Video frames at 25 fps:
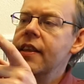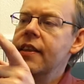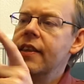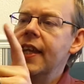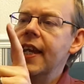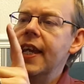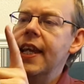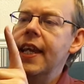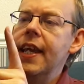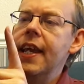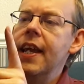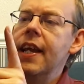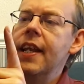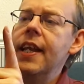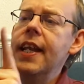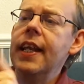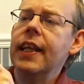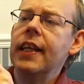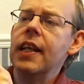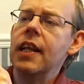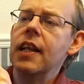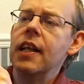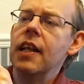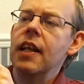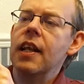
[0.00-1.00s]
The
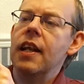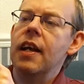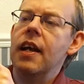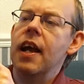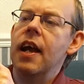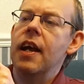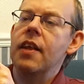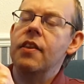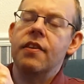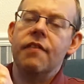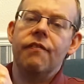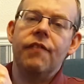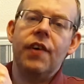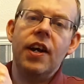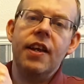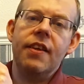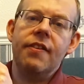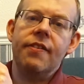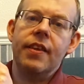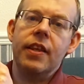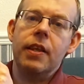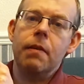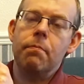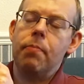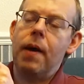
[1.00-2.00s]
little
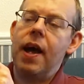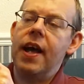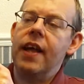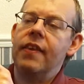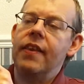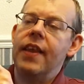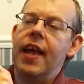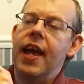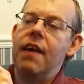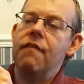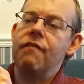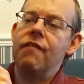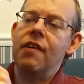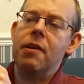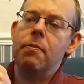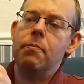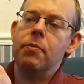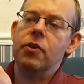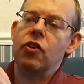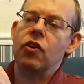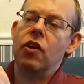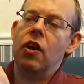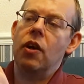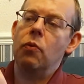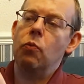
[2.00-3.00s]
device at the back there, very
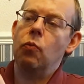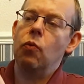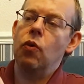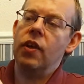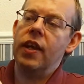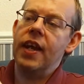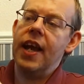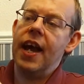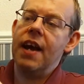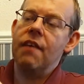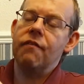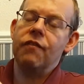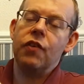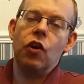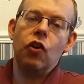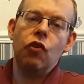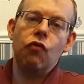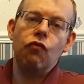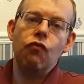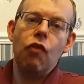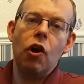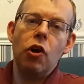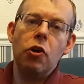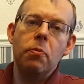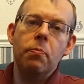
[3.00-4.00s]
much like what you have
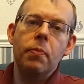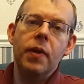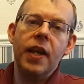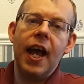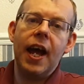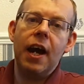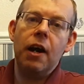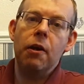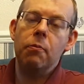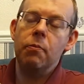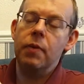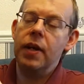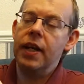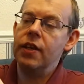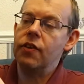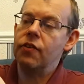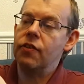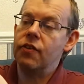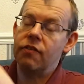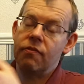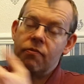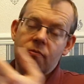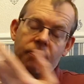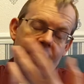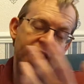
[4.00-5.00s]
on Roman
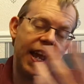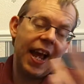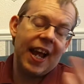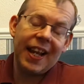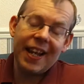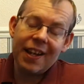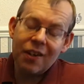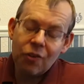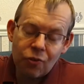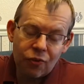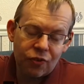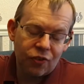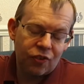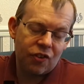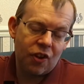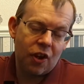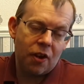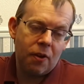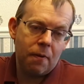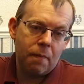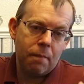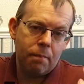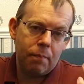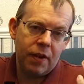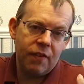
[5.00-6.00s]
helmets, can
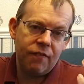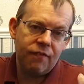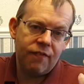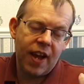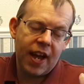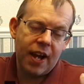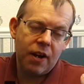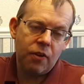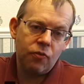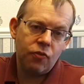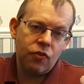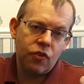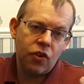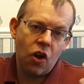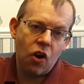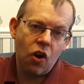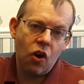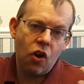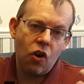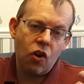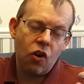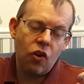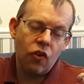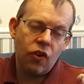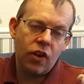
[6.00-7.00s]
also be found
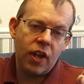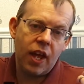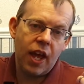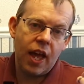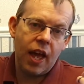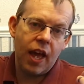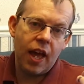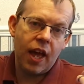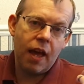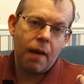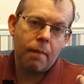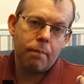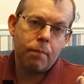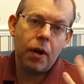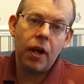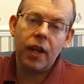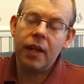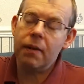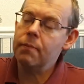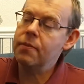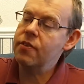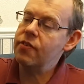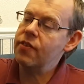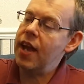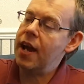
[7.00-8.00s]
on
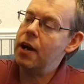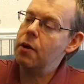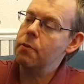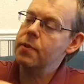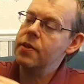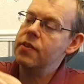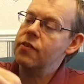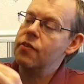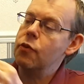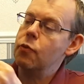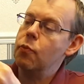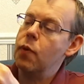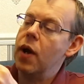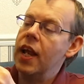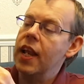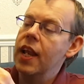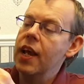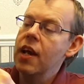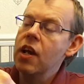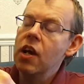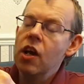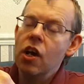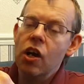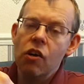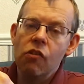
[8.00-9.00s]
pikemen's helmets as well,
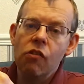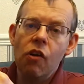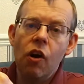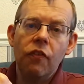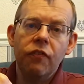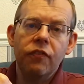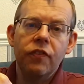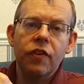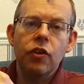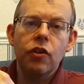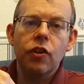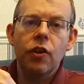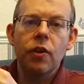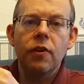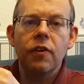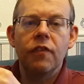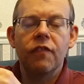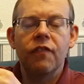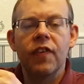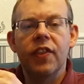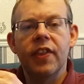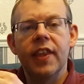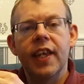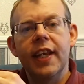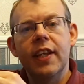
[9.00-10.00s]
are often used
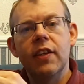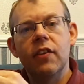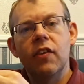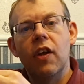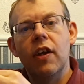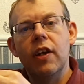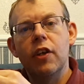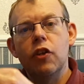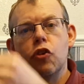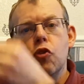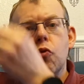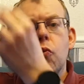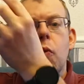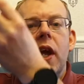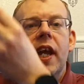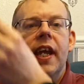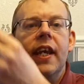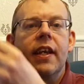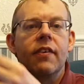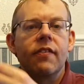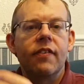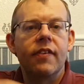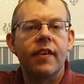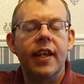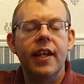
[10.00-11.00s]
for things like
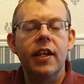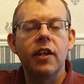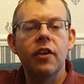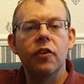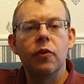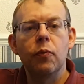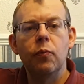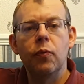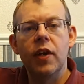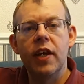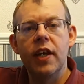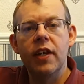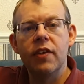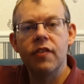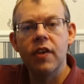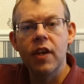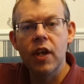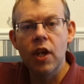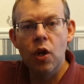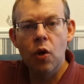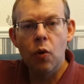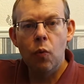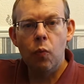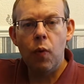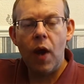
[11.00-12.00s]
twigs. In other words,
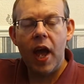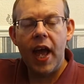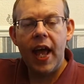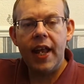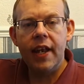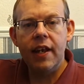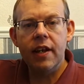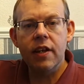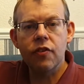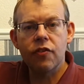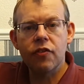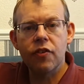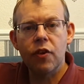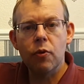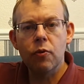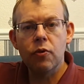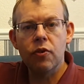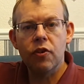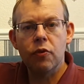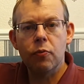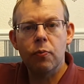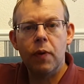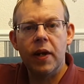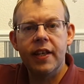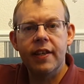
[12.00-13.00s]
when
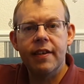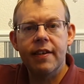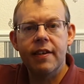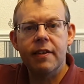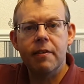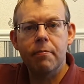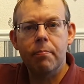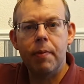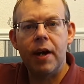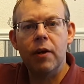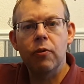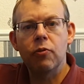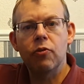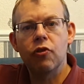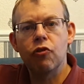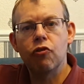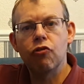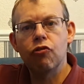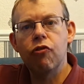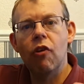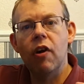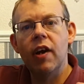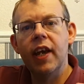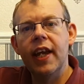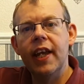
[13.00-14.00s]
soldiers went into battle to
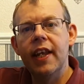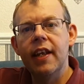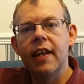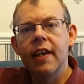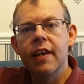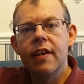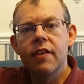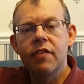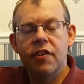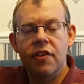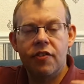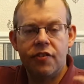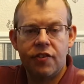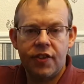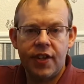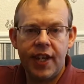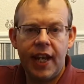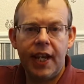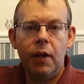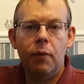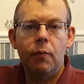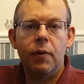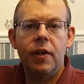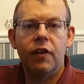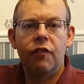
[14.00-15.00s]
try and
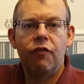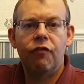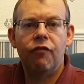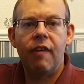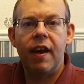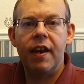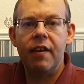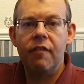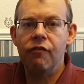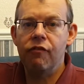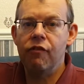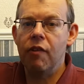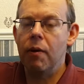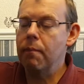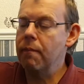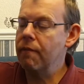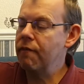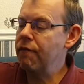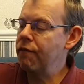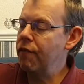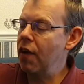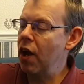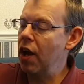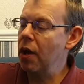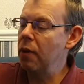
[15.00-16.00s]
distinguish friend from
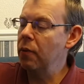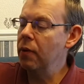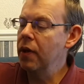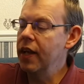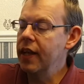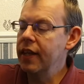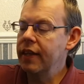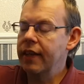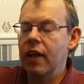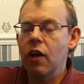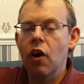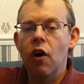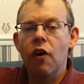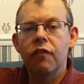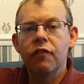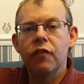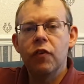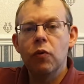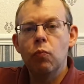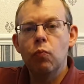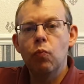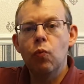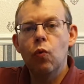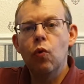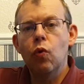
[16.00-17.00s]
foe, they
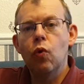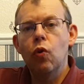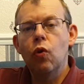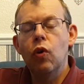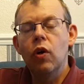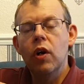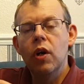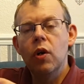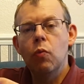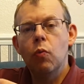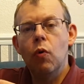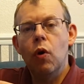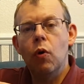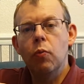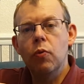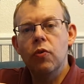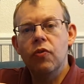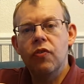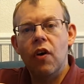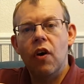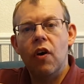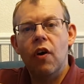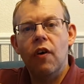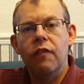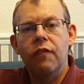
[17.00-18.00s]
often wore what was
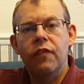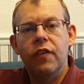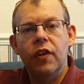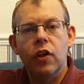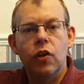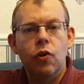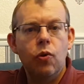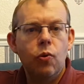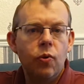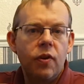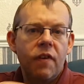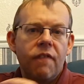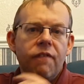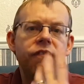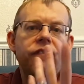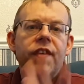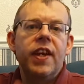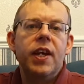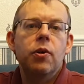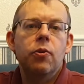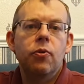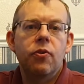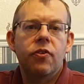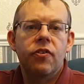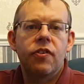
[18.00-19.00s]
often called a
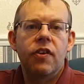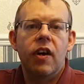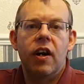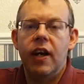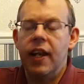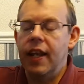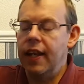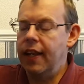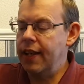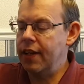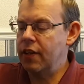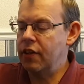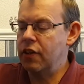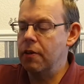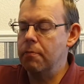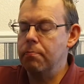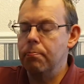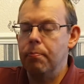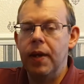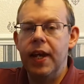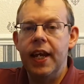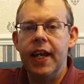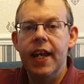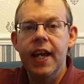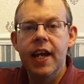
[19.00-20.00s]
field sign. And this could
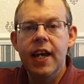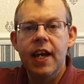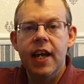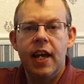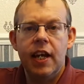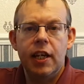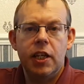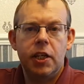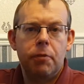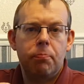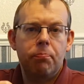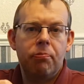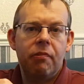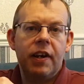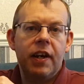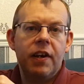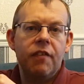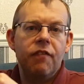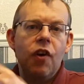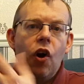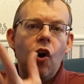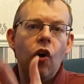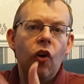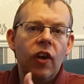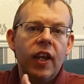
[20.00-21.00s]
be a sprig
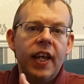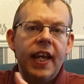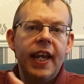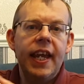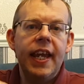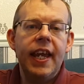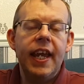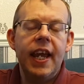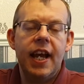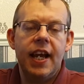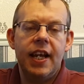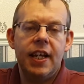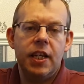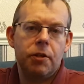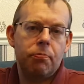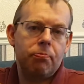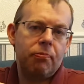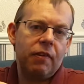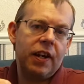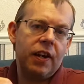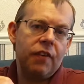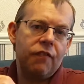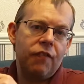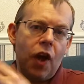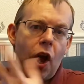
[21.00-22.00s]
of holly, a
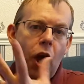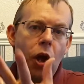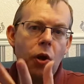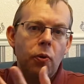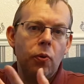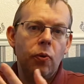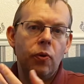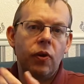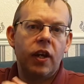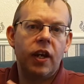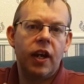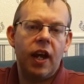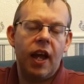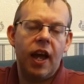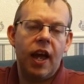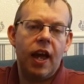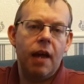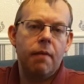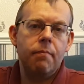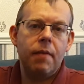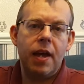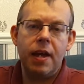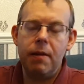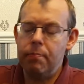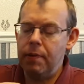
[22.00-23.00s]
sprig of oak,
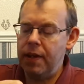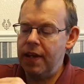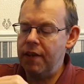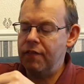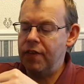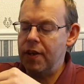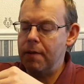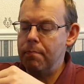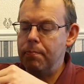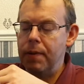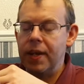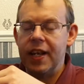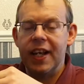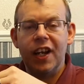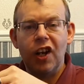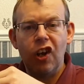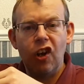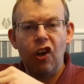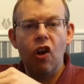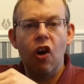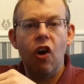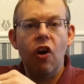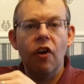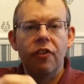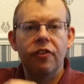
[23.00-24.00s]
maybe even a bit of
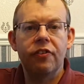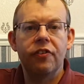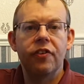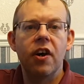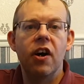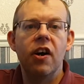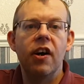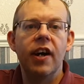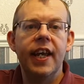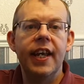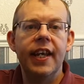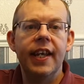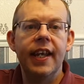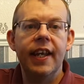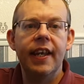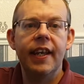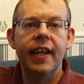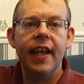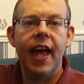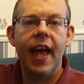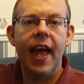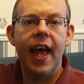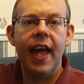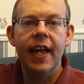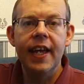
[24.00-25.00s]
cloth tied in
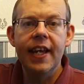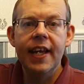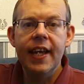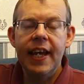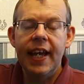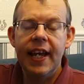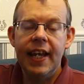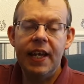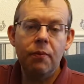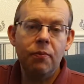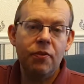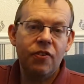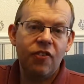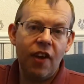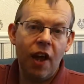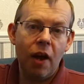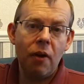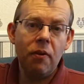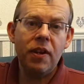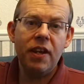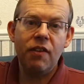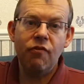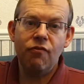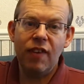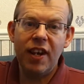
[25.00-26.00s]
there. And it was the
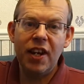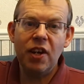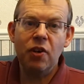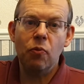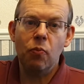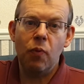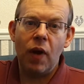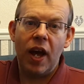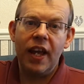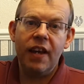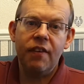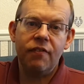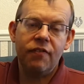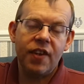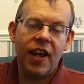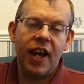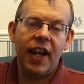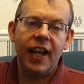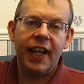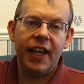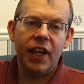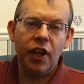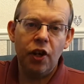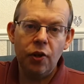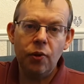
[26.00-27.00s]
only real way of
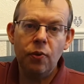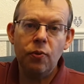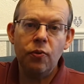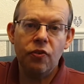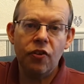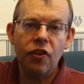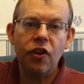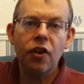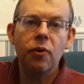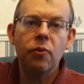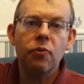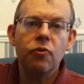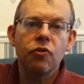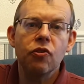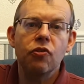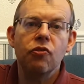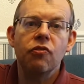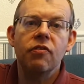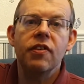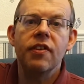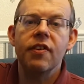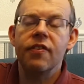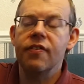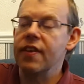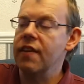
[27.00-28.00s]
telling who's who
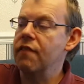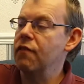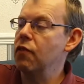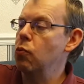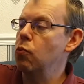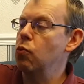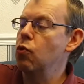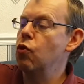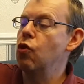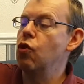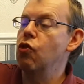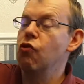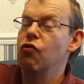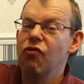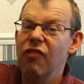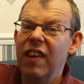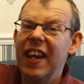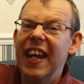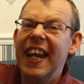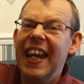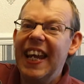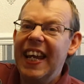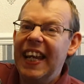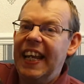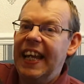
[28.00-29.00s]
during the Civil War,
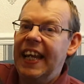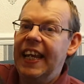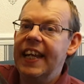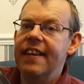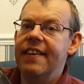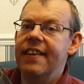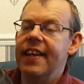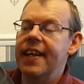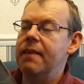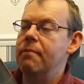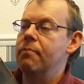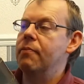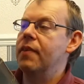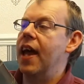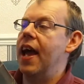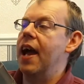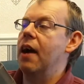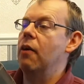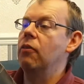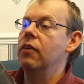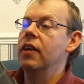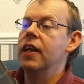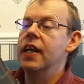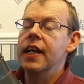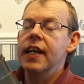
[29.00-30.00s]
really, deep
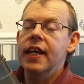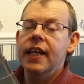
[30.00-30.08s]
down.